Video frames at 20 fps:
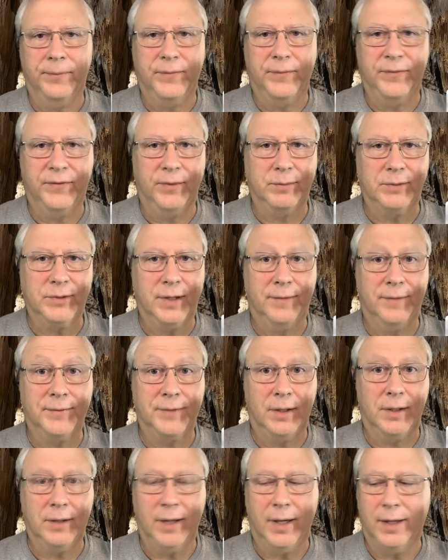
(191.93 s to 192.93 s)
from Soft
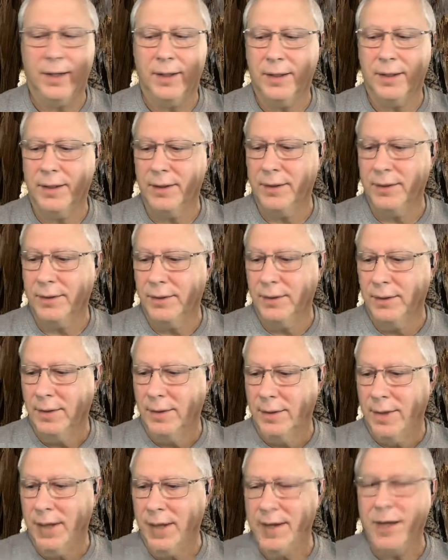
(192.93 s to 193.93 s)
Cell had
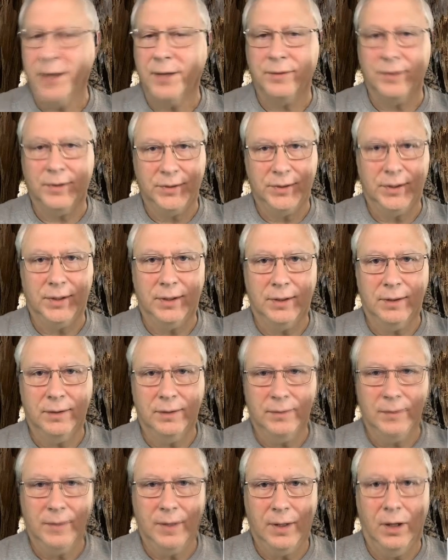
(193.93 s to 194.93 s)
an interest
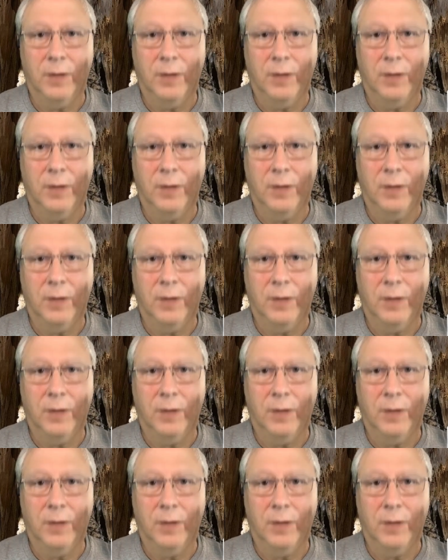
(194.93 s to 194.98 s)
in